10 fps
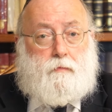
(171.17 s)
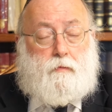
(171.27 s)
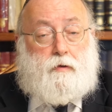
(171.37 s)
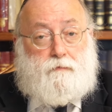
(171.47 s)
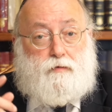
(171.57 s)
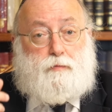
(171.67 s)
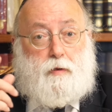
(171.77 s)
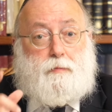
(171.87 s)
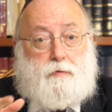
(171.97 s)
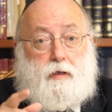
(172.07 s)
one of the first
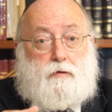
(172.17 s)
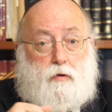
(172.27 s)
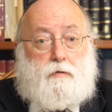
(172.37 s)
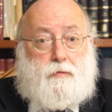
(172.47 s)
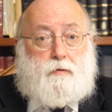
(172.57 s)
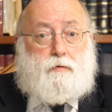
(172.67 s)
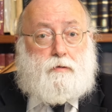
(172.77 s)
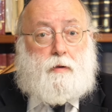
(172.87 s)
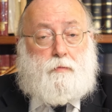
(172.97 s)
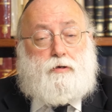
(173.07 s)
people that called me was
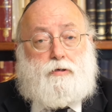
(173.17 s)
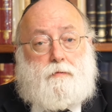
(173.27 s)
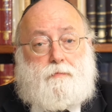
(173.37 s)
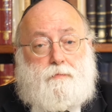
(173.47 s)
Rab Moshe.